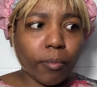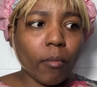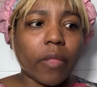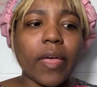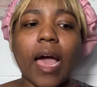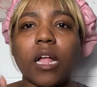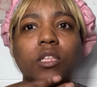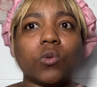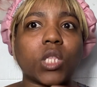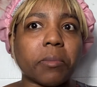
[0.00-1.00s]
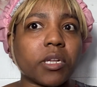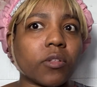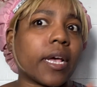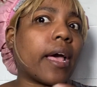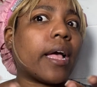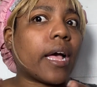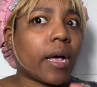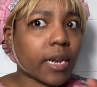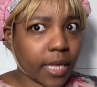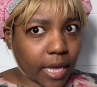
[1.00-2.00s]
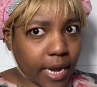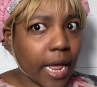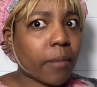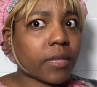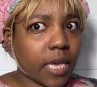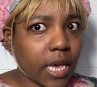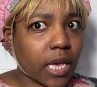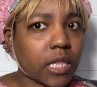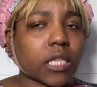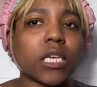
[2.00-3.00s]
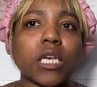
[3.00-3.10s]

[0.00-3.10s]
They have to use some of those kidnapped kids